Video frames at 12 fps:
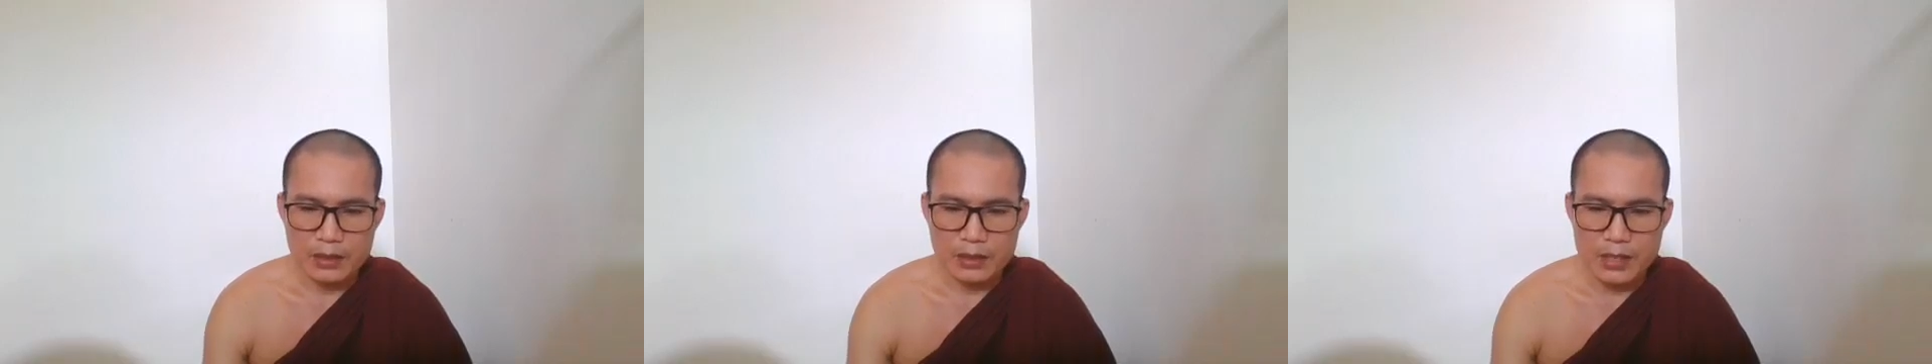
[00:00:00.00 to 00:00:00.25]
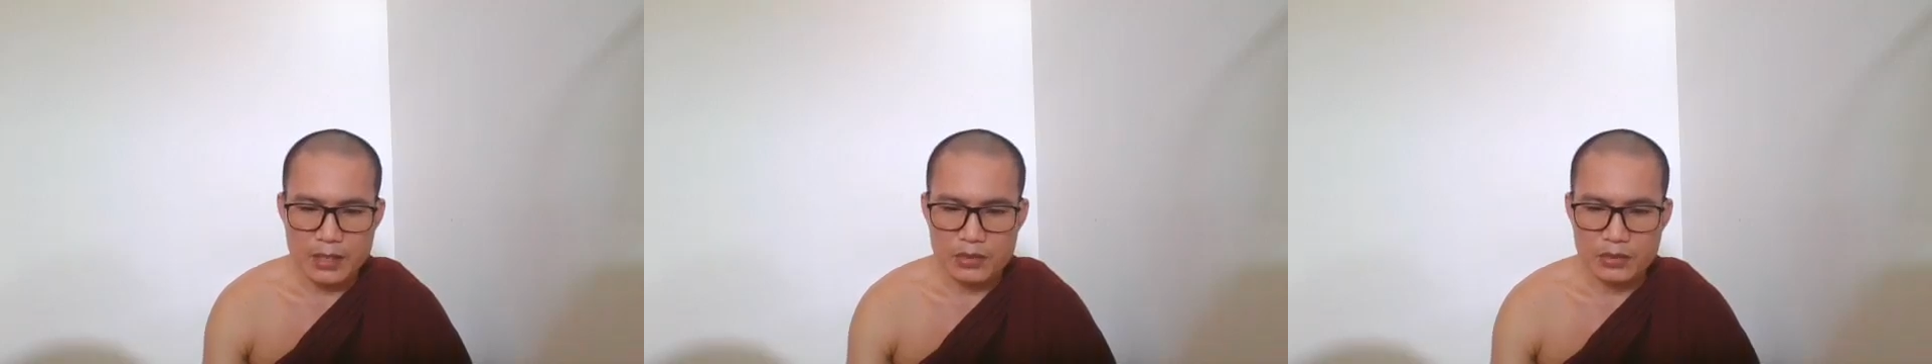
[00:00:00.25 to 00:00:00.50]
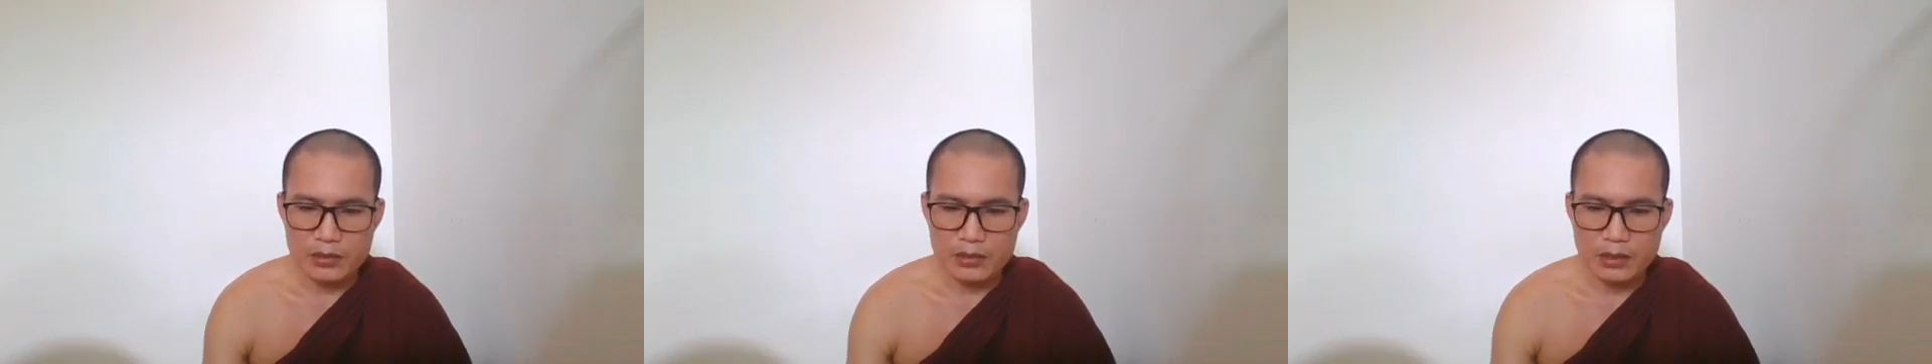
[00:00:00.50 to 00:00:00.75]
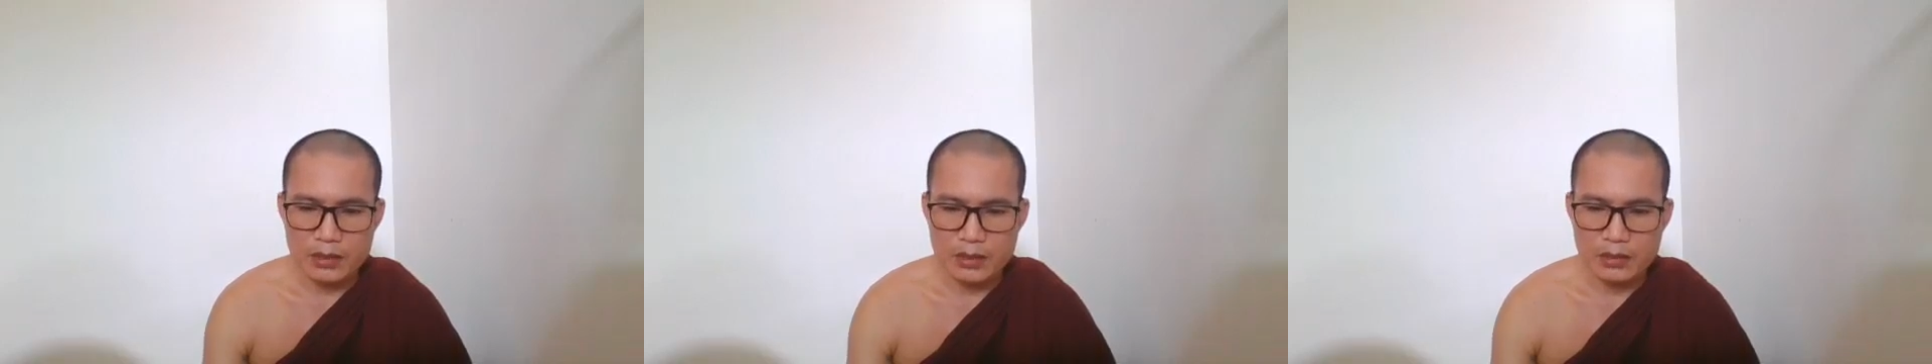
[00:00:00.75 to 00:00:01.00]
The
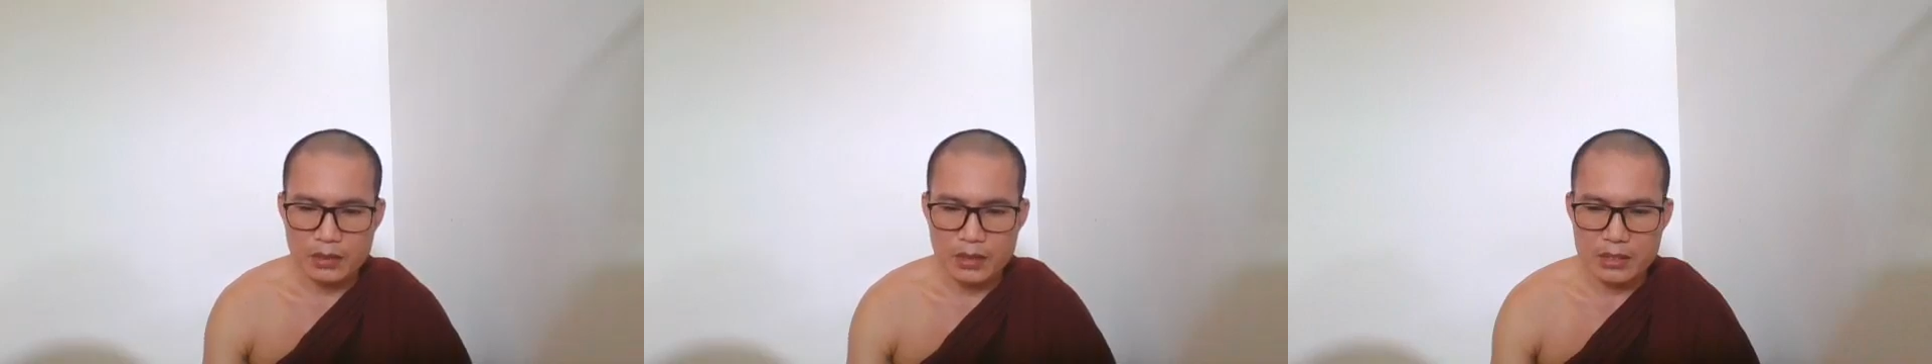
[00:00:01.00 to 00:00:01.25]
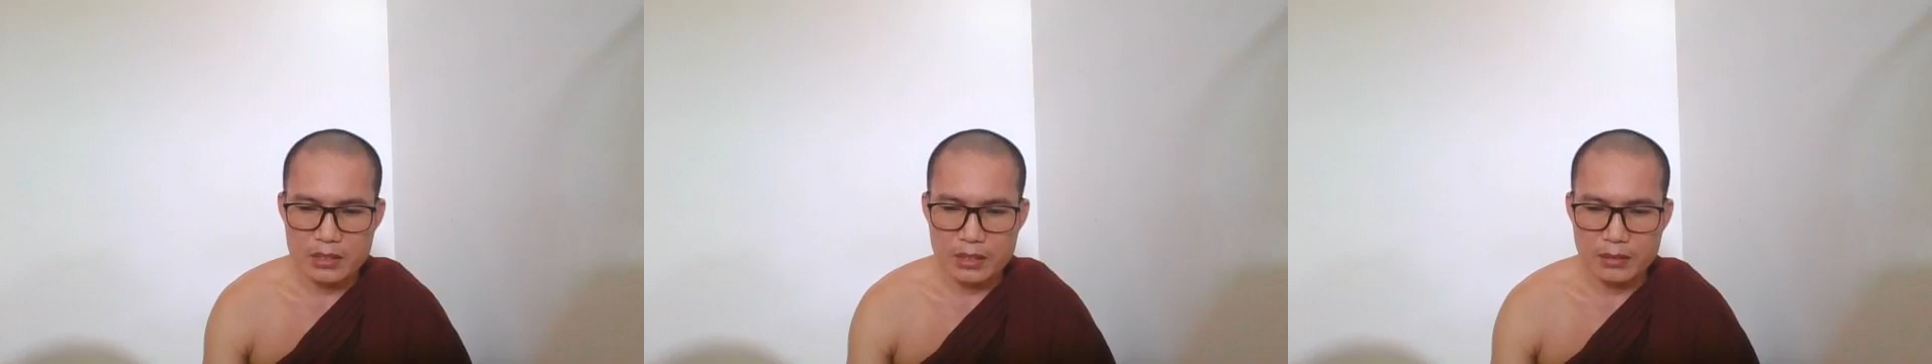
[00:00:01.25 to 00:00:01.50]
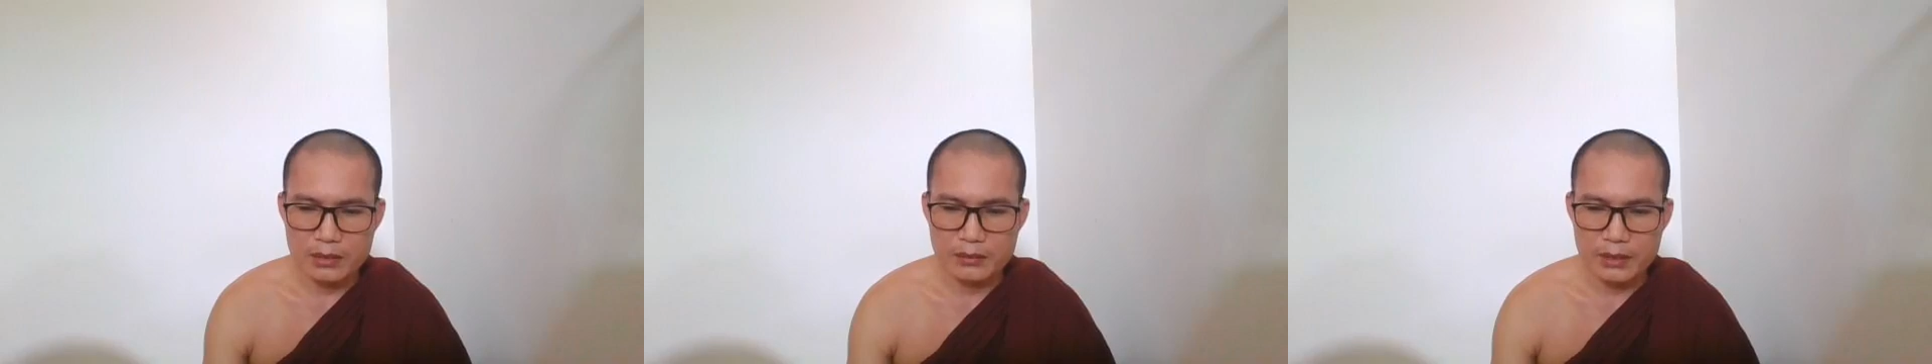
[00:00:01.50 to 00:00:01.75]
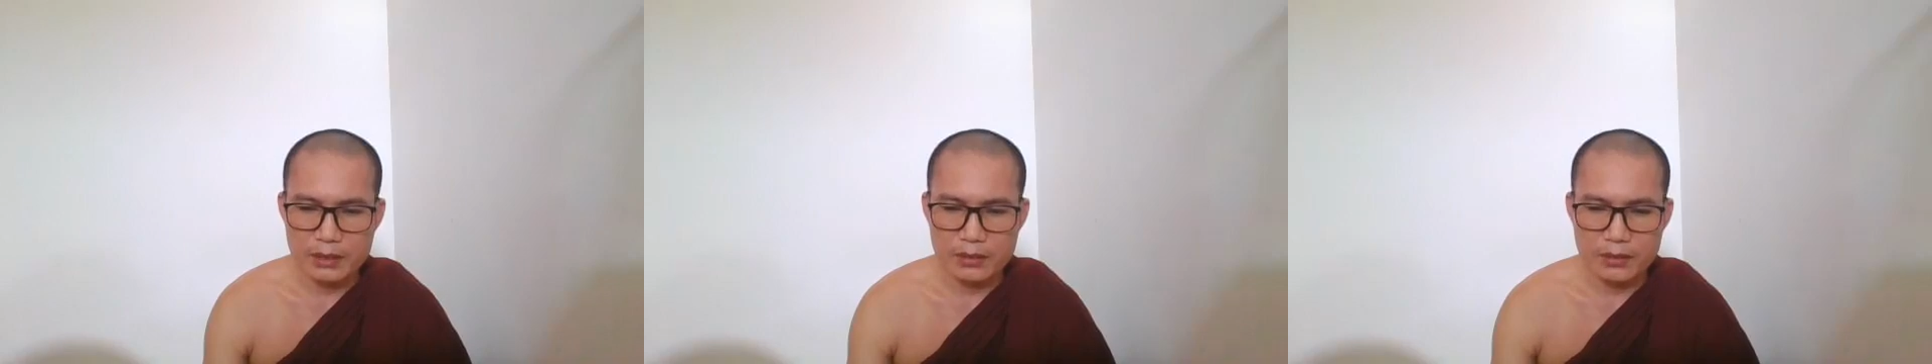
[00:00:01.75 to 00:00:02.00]
story of Kosambi
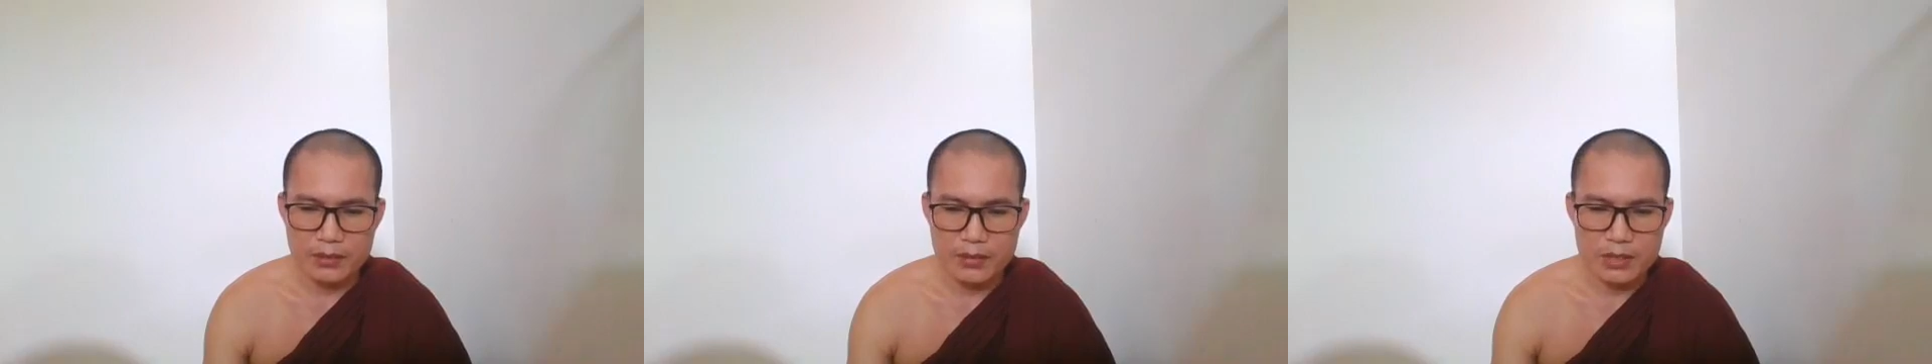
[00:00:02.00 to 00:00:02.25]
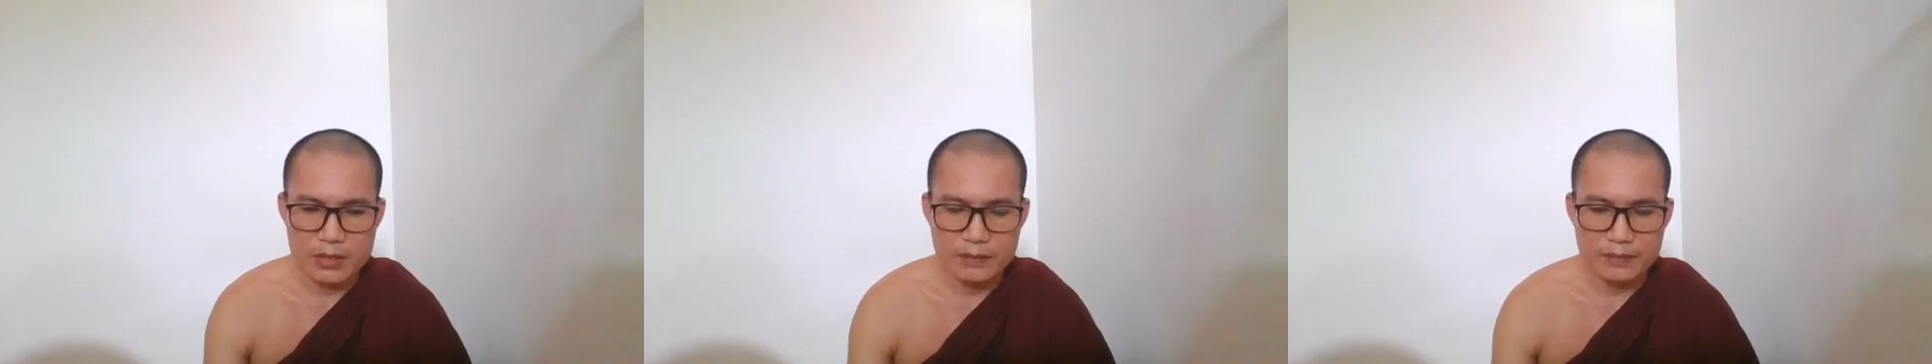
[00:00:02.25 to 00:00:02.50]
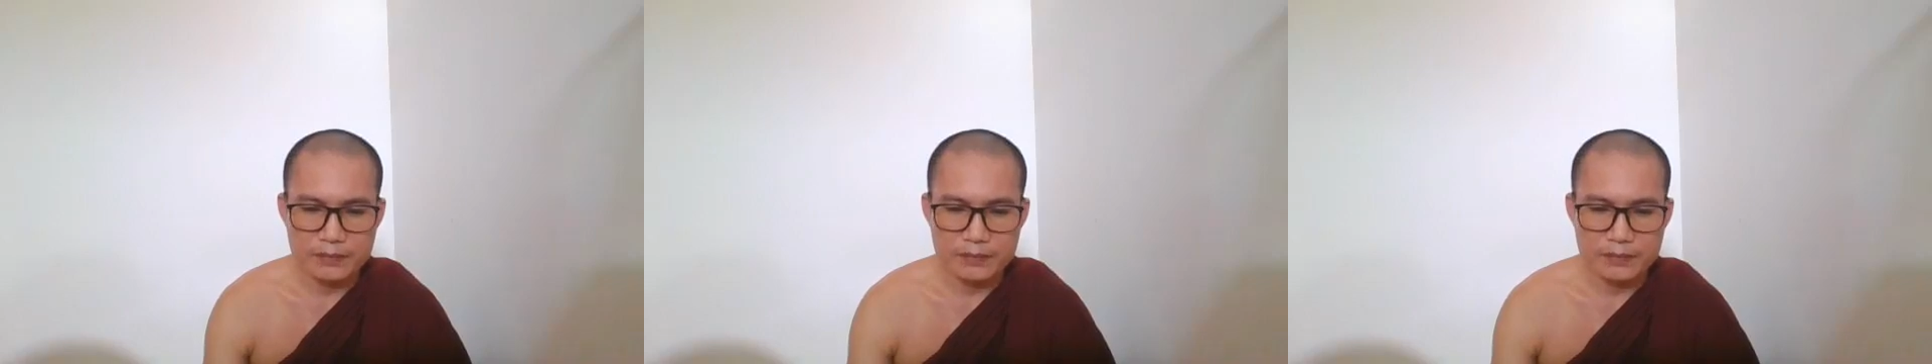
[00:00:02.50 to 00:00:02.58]
Bikkhus.